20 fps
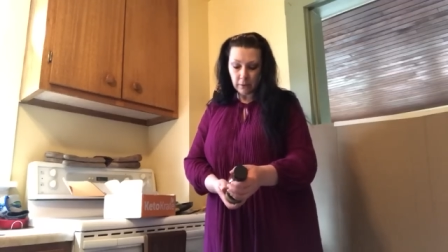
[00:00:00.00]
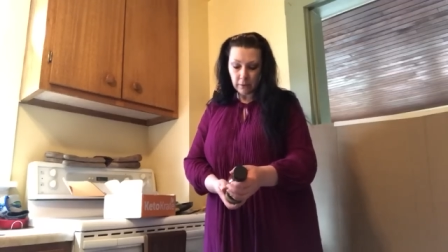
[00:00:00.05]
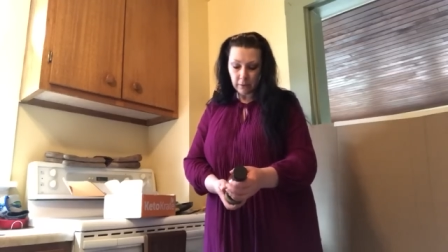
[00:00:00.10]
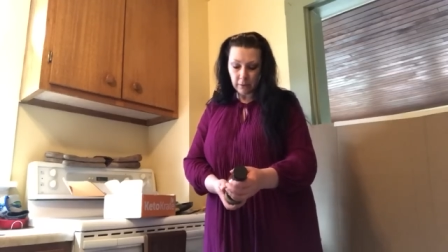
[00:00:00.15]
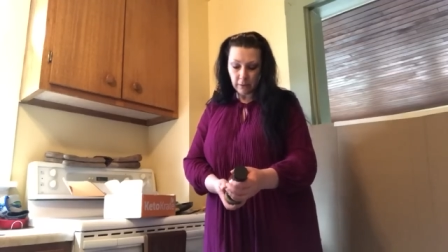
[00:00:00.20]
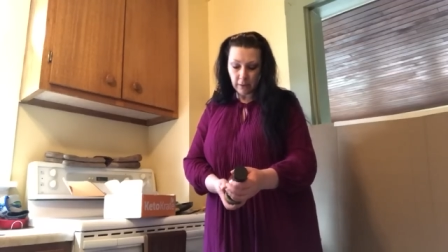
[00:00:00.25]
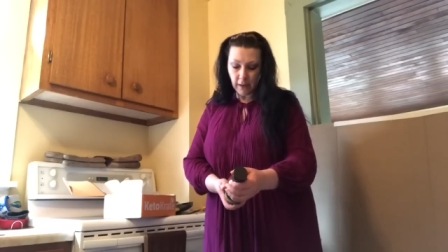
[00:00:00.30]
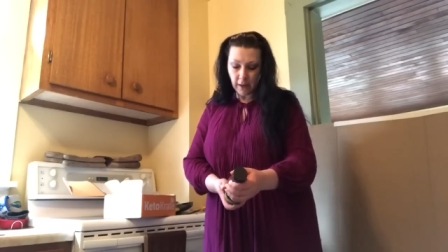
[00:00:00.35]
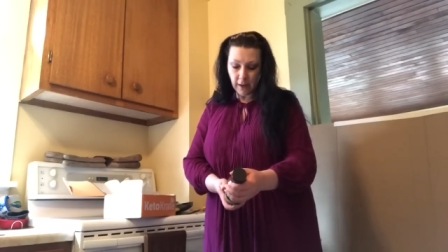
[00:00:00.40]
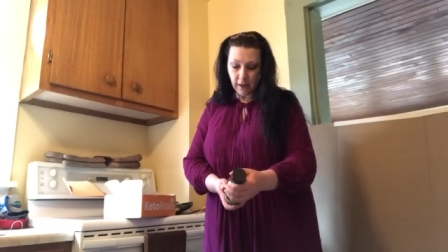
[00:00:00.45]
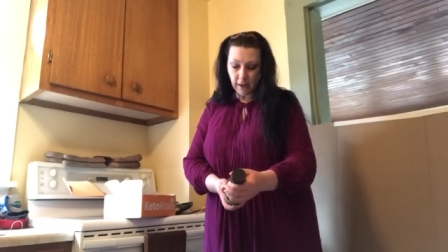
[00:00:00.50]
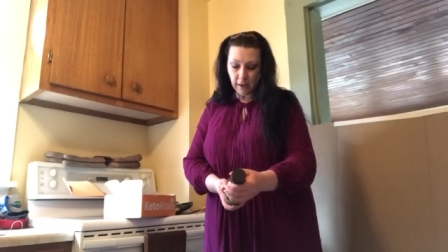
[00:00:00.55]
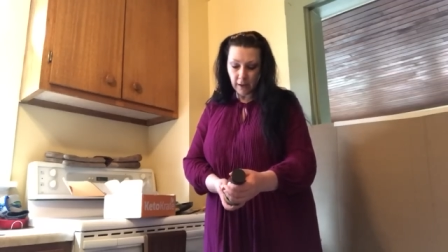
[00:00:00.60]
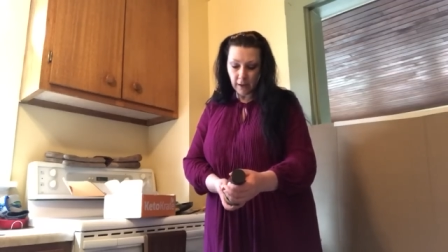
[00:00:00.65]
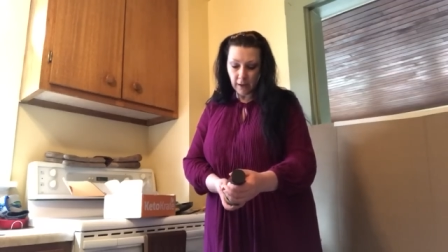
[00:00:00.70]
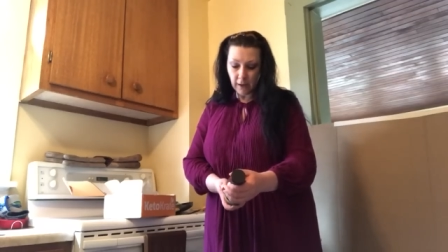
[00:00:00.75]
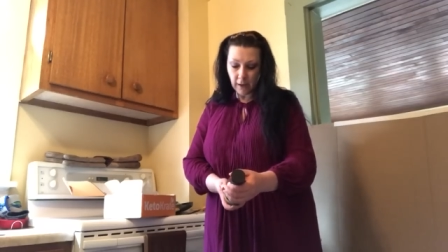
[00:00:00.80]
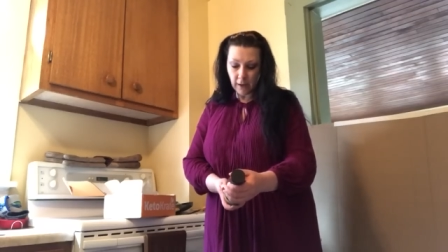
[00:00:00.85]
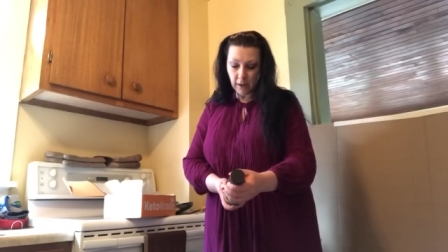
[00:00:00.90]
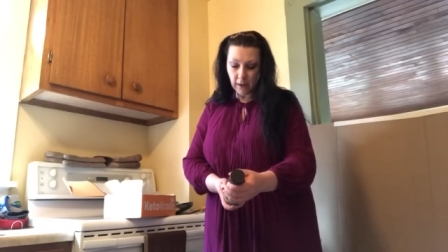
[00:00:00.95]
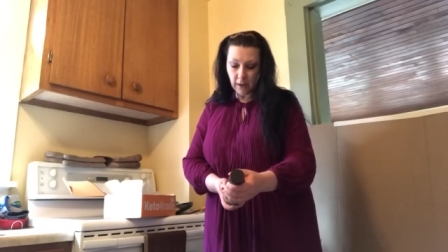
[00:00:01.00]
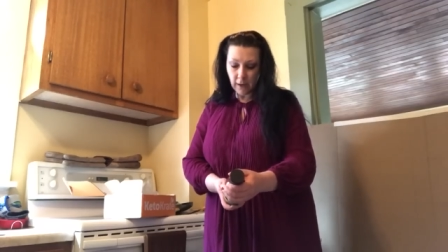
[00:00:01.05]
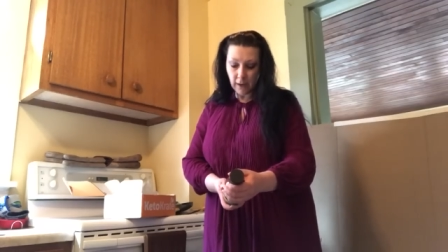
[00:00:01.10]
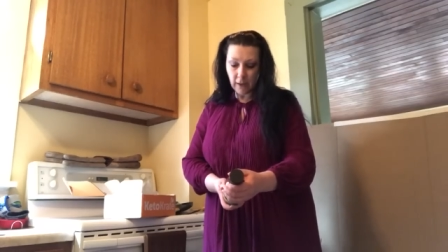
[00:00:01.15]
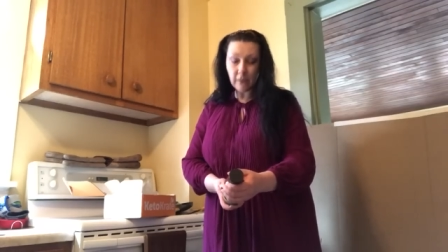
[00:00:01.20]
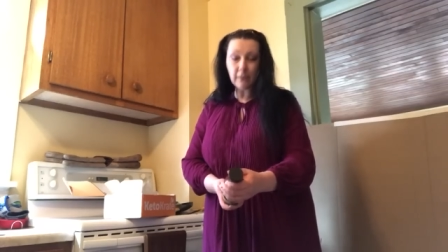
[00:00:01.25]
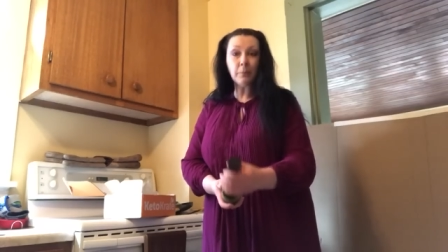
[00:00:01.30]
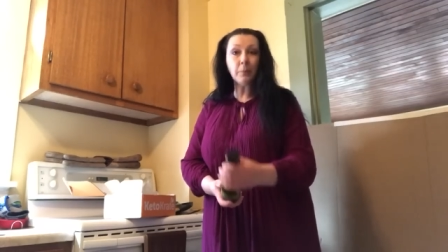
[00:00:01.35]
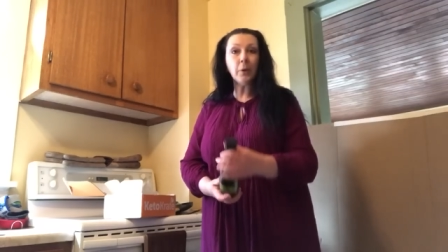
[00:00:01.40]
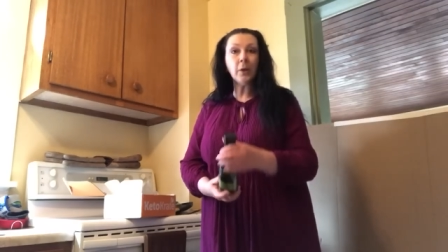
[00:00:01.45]
So that
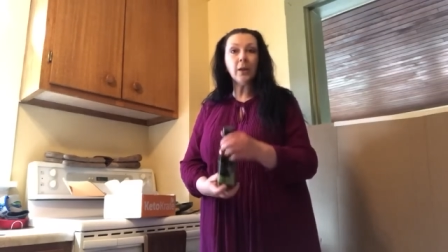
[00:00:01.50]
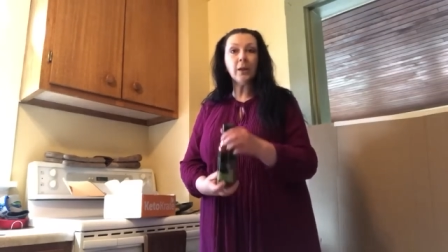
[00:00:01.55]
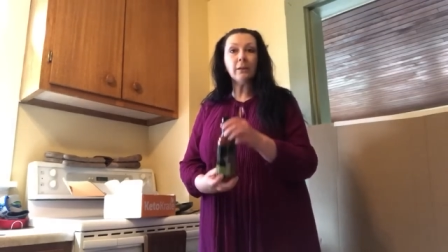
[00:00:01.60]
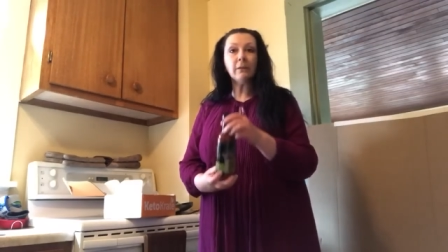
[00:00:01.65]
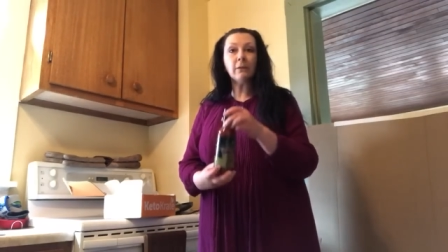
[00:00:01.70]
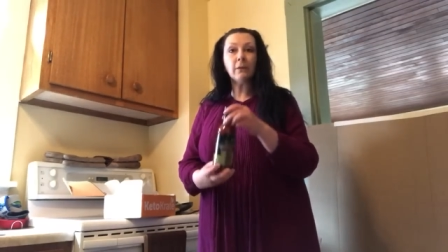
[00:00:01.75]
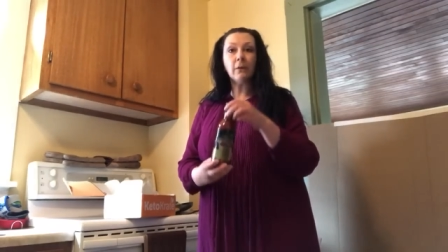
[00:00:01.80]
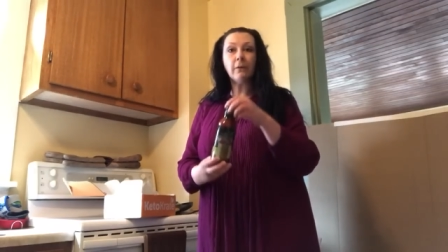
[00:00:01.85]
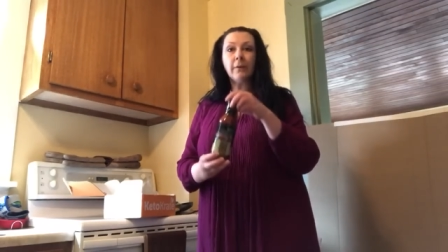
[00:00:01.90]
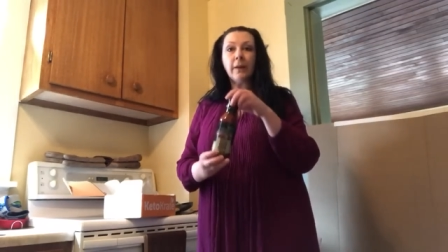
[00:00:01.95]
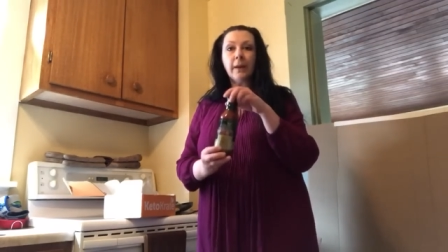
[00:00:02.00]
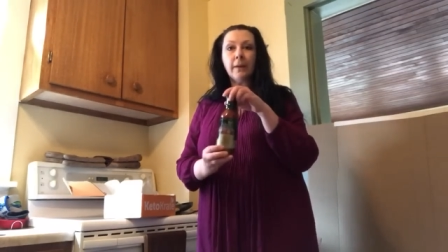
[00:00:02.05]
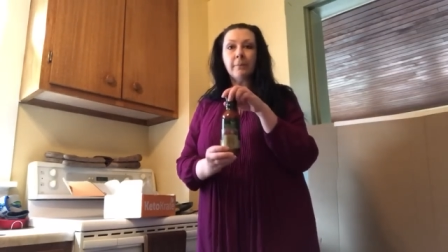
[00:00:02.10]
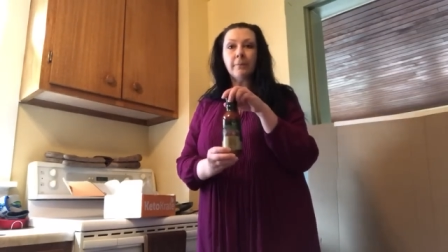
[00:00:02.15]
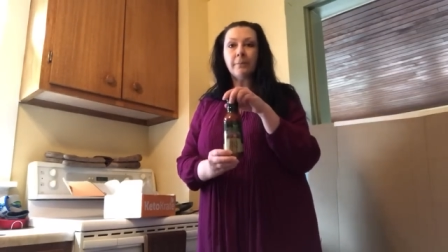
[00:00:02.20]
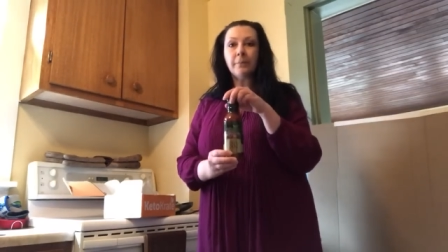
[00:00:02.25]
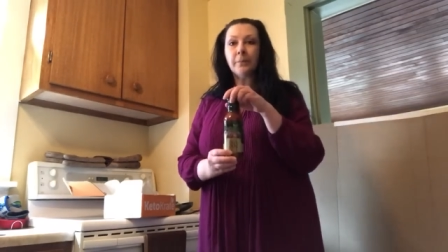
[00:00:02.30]
is a pretty good serving.